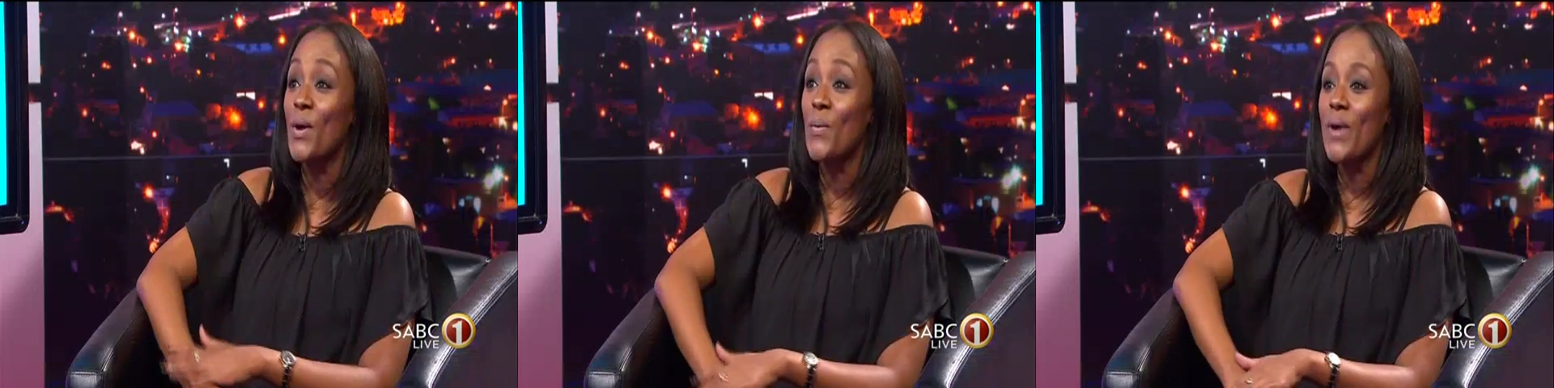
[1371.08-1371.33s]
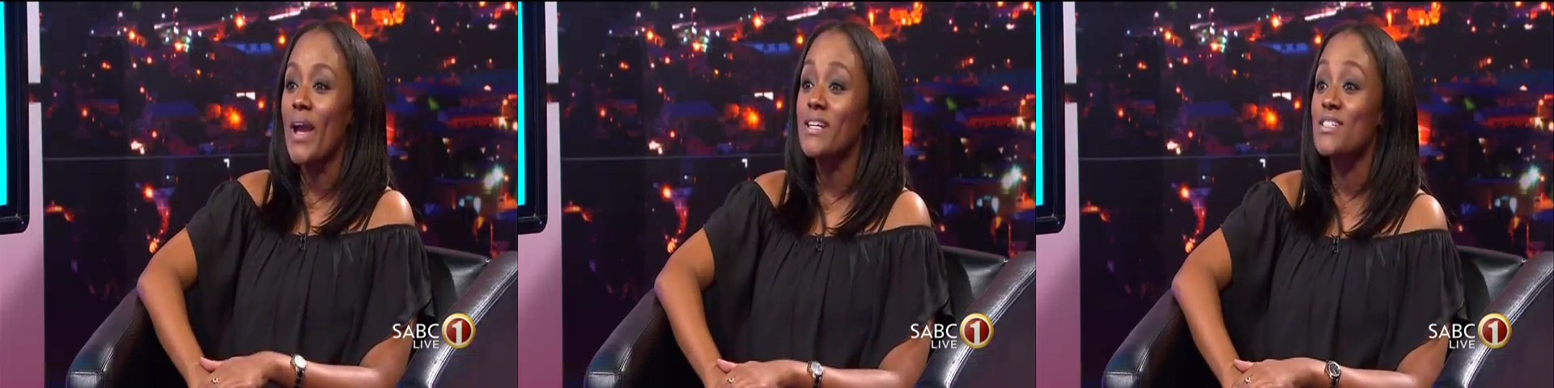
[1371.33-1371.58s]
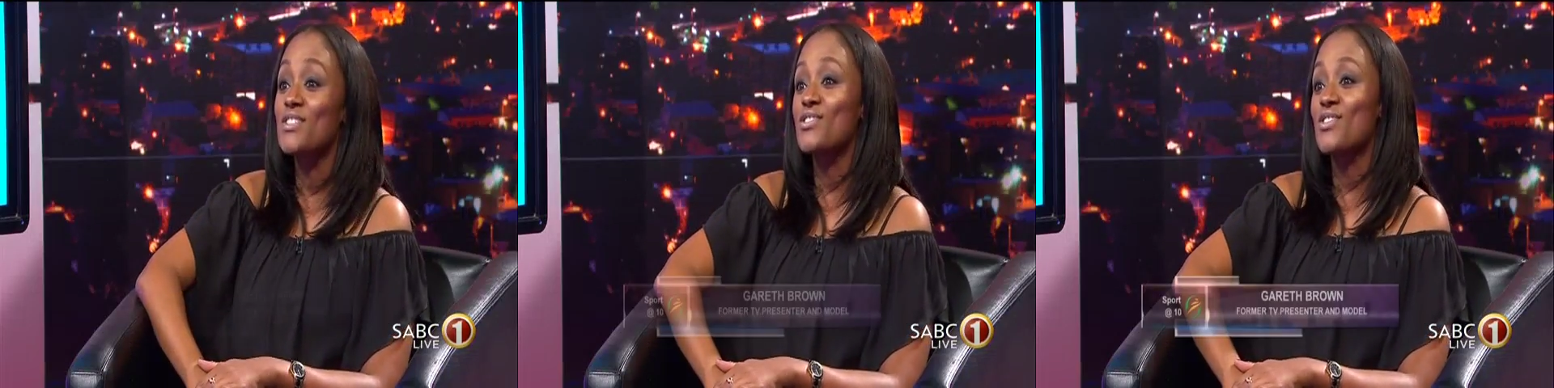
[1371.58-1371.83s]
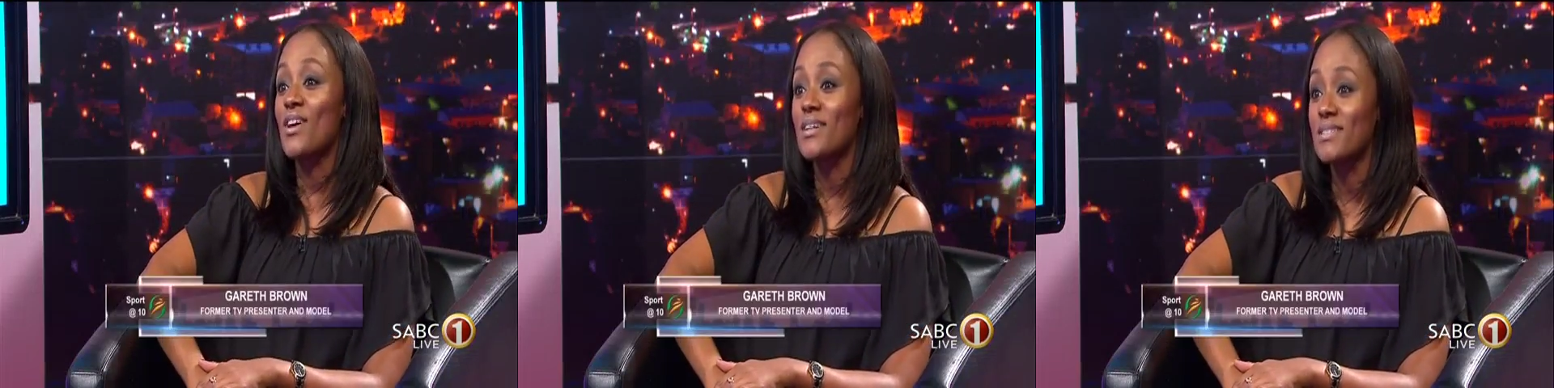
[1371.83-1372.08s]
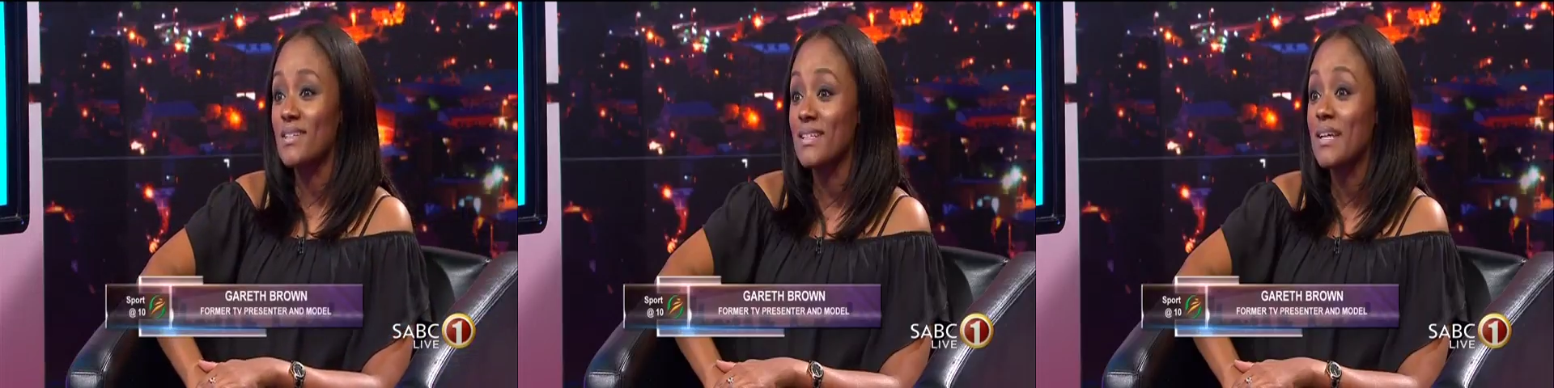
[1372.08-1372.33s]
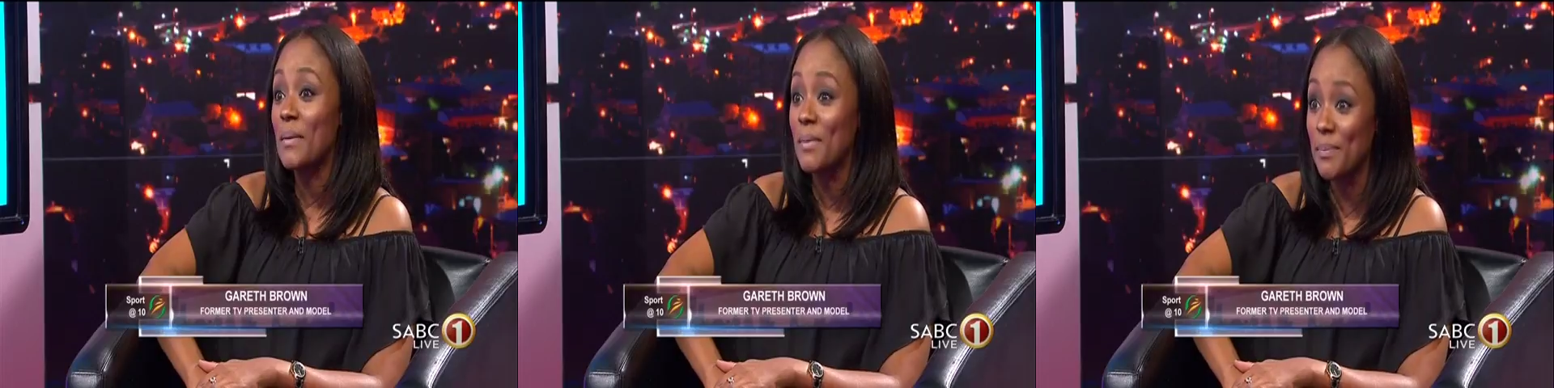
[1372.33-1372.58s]
we actually started
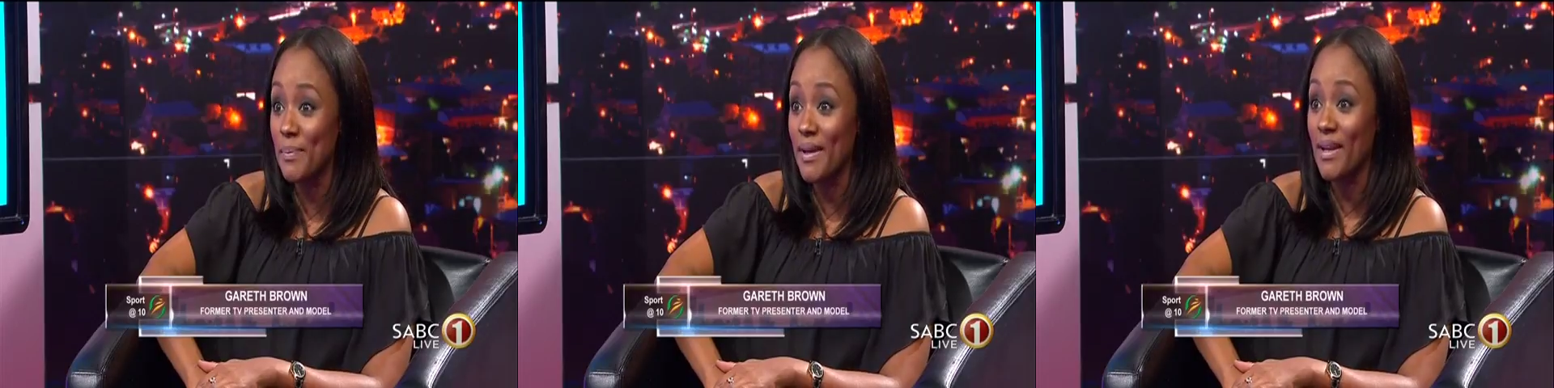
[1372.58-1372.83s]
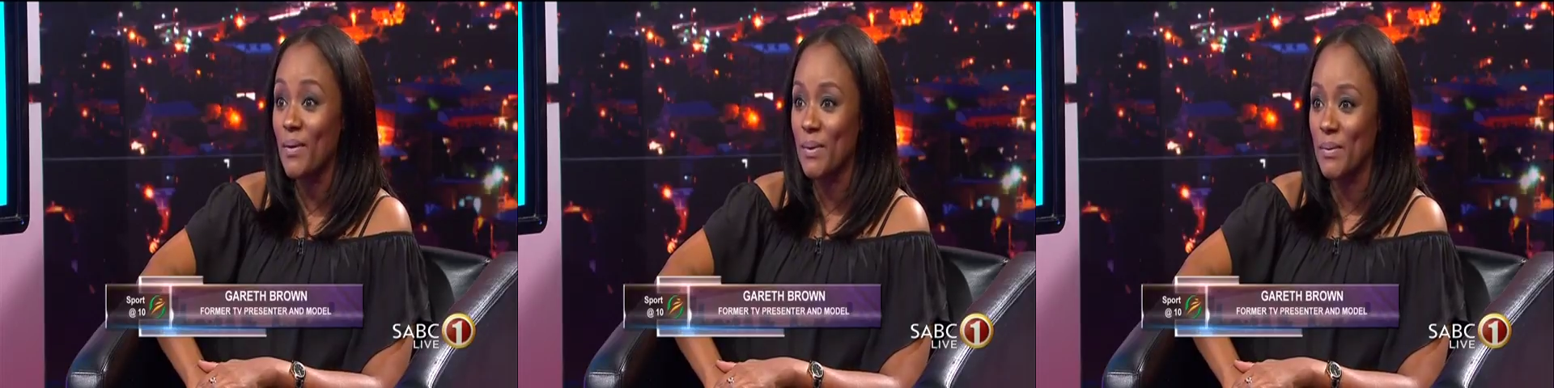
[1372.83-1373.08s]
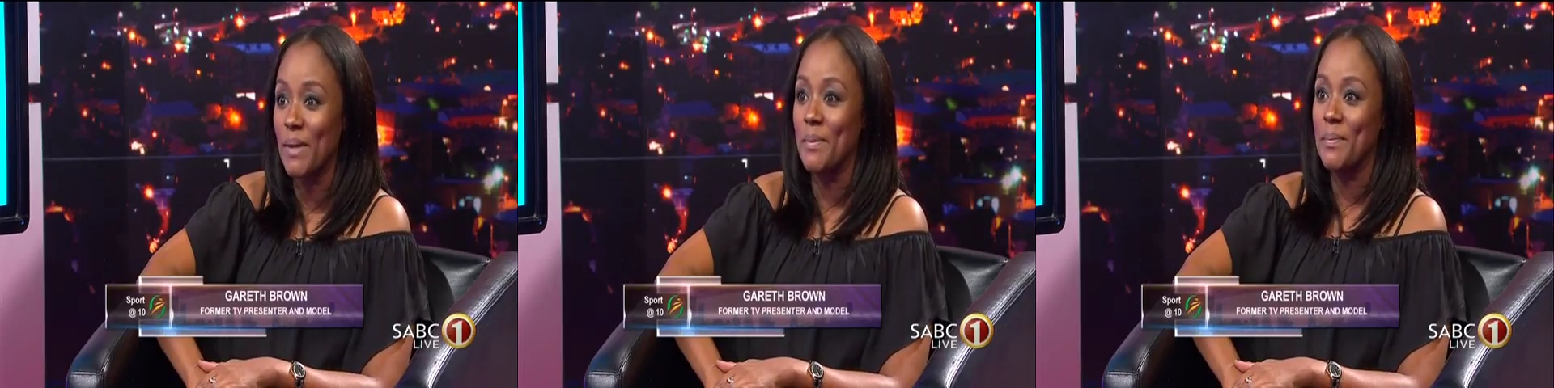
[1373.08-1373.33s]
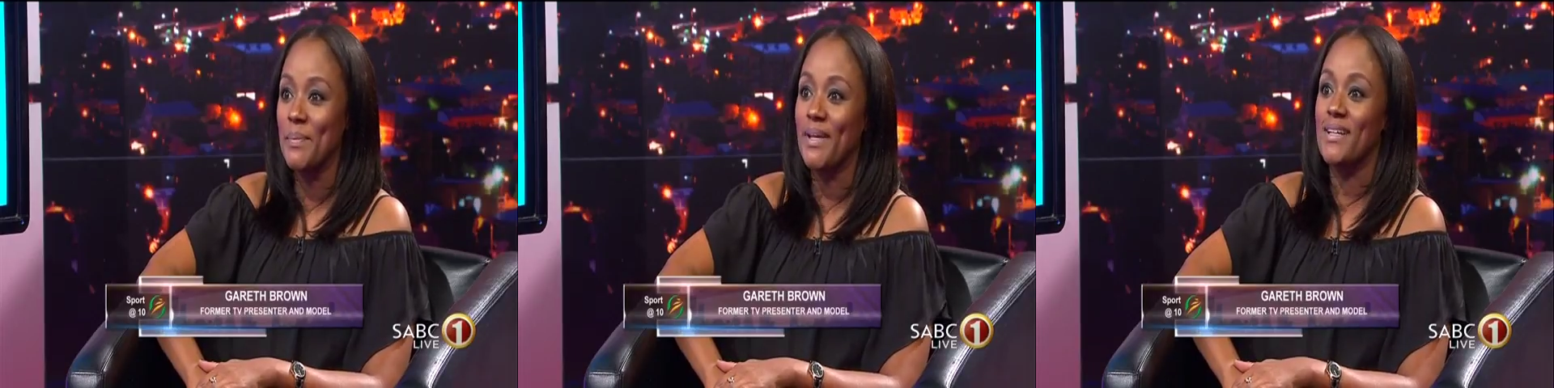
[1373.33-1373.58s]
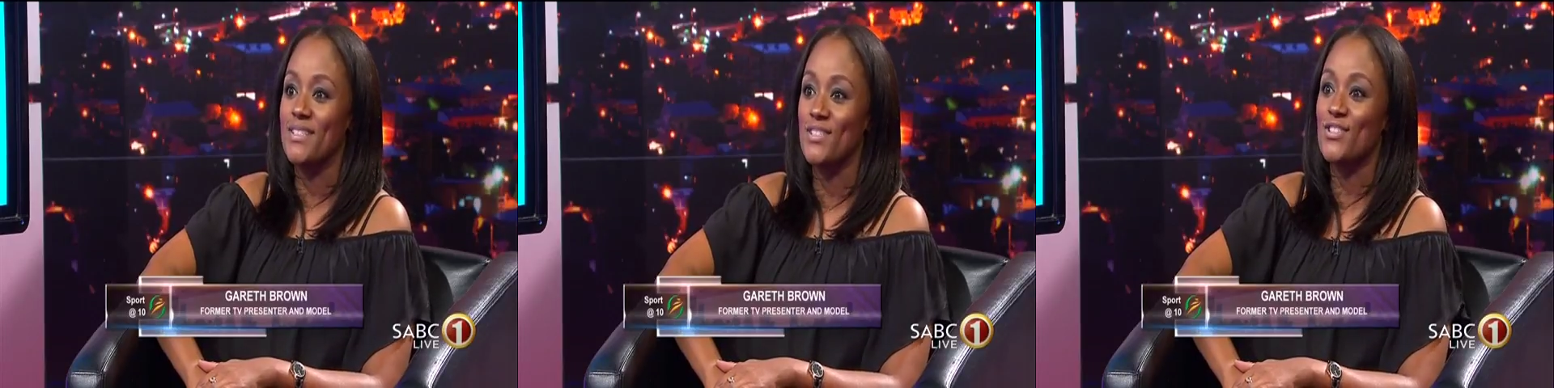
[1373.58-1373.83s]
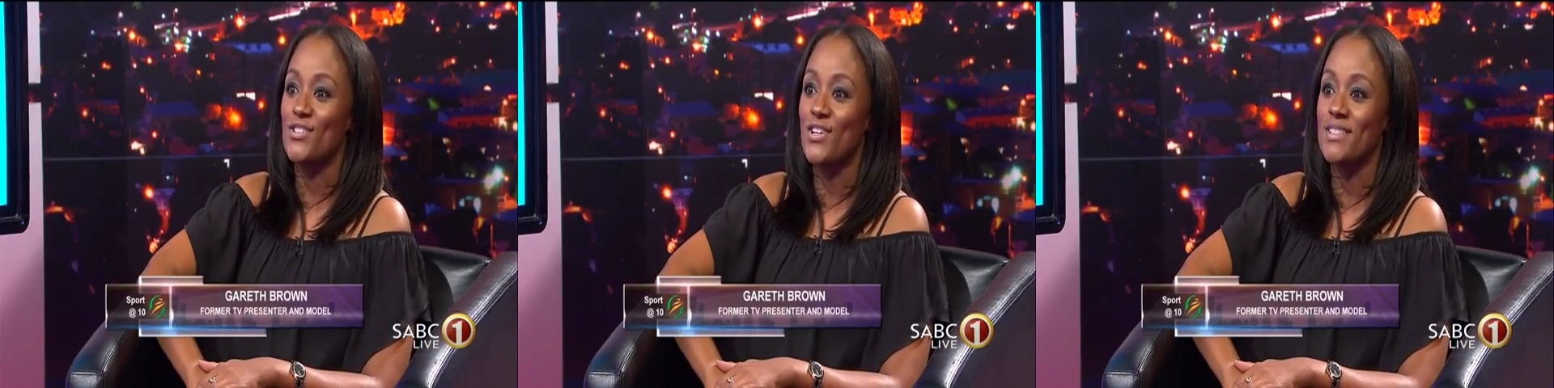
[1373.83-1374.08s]
Yamampela when Yamampela
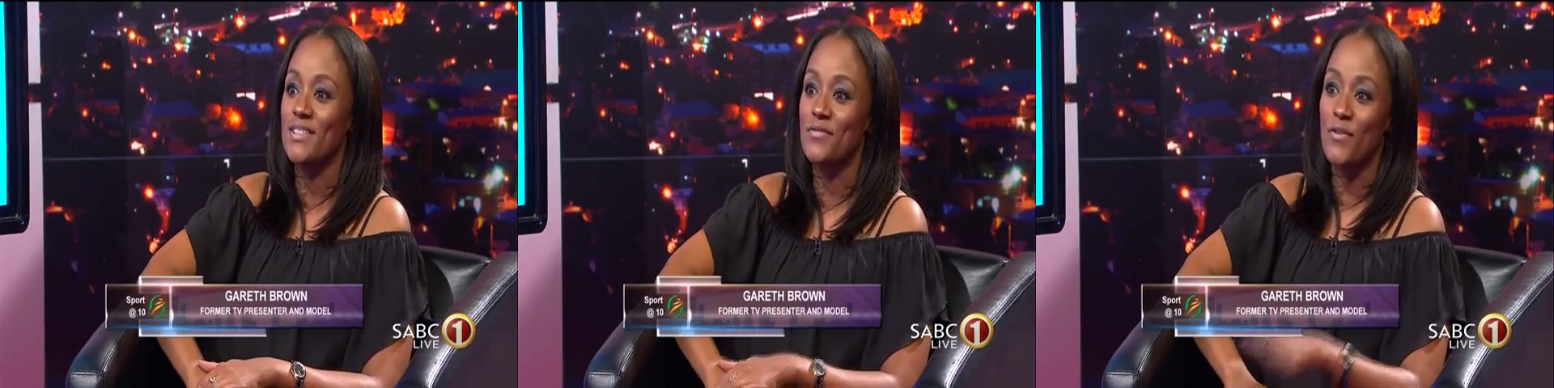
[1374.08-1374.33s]
just started.